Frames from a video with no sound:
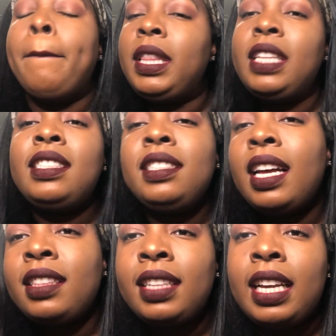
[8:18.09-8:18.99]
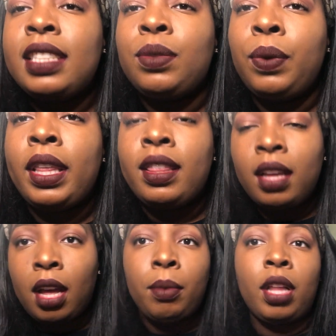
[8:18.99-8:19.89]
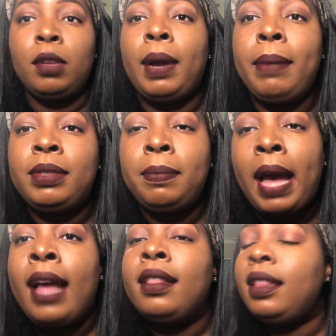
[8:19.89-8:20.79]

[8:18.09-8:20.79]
But this is not the case with Colourpop's matte.